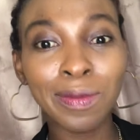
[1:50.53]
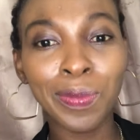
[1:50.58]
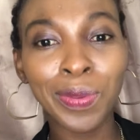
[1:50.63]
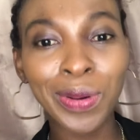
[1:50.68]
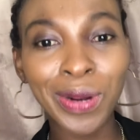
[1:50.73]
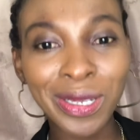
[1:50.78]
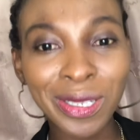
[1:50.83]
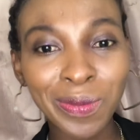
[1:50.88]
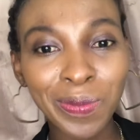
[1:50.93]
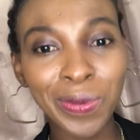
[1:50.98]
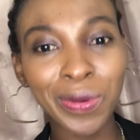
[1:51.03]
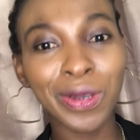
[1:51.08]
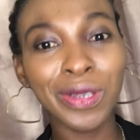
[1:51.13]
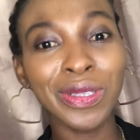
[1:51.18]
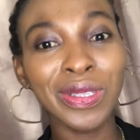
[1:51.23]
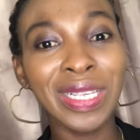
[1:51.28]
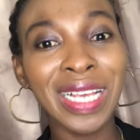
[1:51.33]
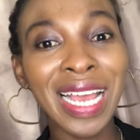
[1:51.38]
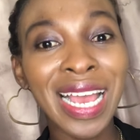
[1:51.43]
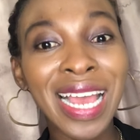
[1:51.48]

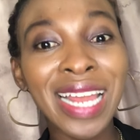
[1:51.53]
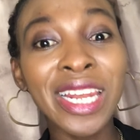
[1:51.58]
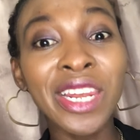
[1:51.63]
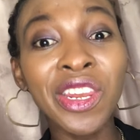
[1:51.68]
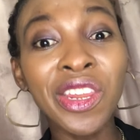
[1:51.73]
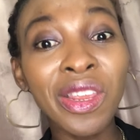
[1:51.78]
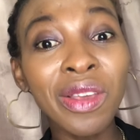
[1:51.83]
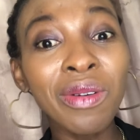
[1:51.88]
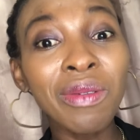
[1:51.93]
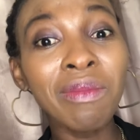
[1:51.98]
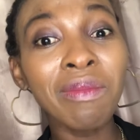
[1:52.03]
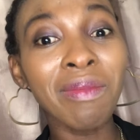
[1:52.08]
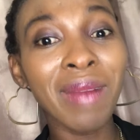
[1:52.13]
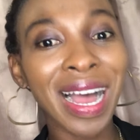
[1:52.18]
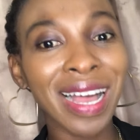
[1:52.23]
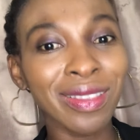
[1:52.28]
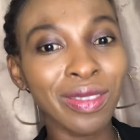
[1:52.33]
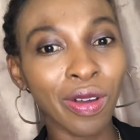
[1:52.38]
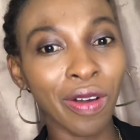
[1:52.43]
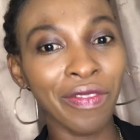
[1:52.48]
prosperous new
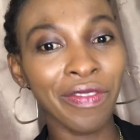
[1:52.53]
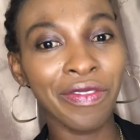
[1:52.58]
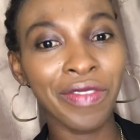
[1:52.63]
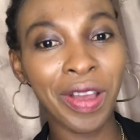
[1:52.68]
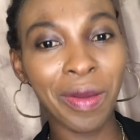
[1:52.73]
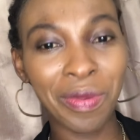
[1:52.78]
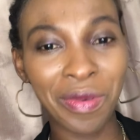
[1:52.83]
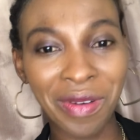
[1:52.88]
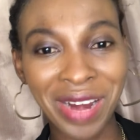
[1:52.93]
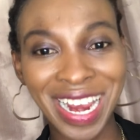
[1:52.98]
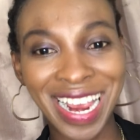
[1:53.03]
month of February.